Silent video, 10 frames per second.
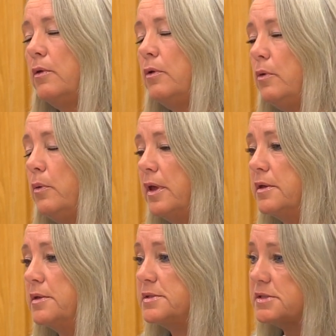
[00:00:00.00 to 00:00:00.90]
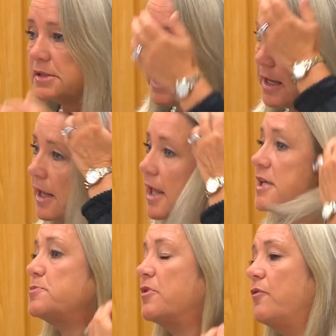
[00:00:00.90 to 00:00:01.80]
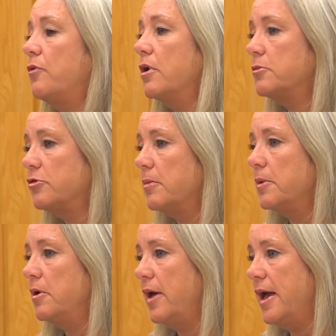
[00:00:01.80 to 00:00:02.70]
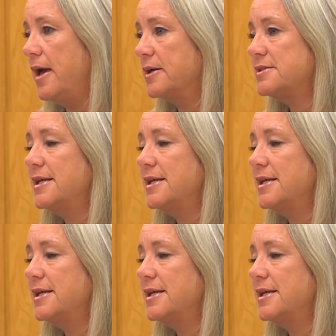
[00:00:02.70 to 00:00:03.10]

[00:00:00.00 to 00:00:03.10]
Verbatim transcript: who is and has performed criminal acts.